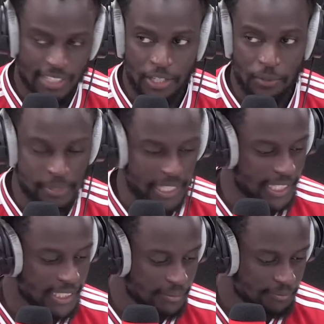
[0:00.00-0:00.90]
I hope
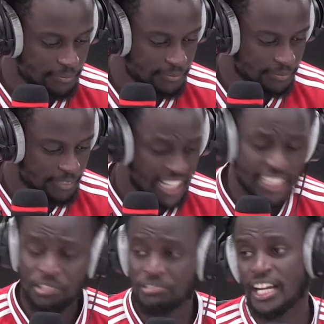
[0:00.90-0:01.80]
Rihanna.
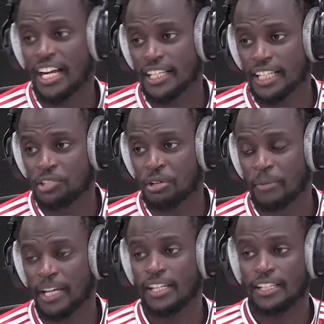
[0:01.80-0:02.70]
Aki alitudanganya,
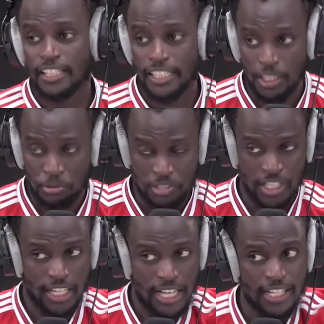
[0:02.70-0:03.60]
alituambia
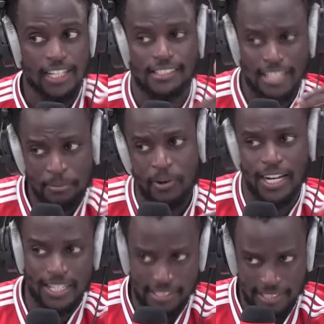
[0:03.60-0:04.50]
inakuja hapo
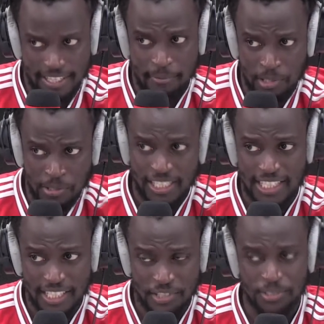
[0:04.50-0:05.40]
August. Time tulikuwa
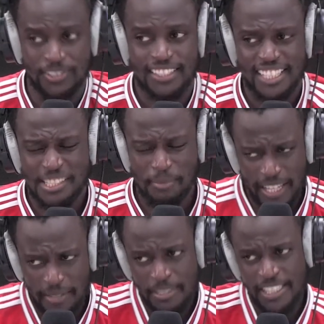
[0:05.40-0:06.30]
naanza show.
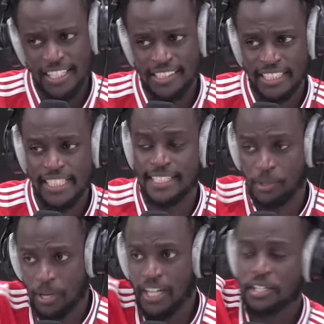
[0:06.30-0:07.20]
I'm relaxing,
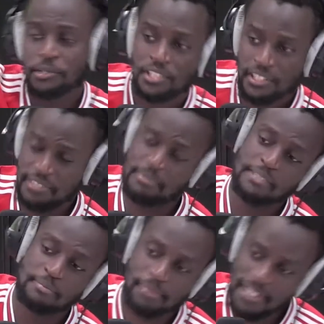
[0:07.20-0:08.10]
itakuwa a huge
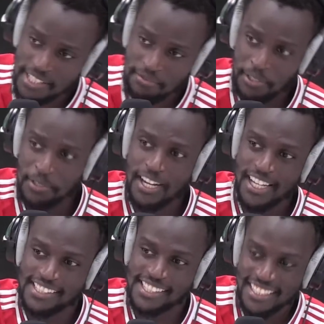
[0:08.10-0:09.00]
Christmas present for you
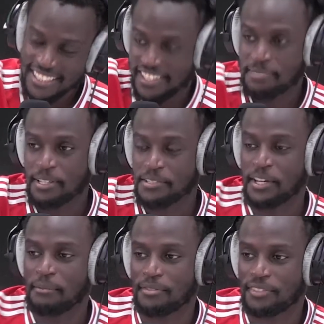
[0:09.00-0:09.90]
guys. Christmas
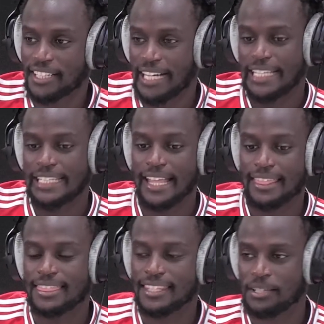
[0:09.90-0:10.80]
ndio imefika.
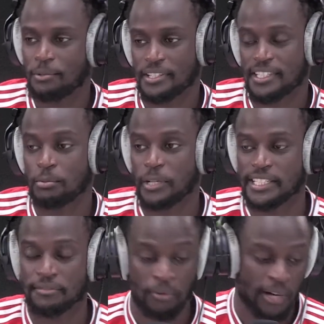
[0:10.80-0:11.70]
Nothing. We're still
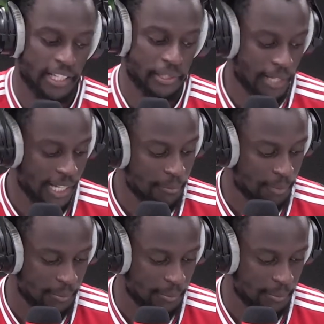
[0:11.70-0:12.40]
waiting for her new album.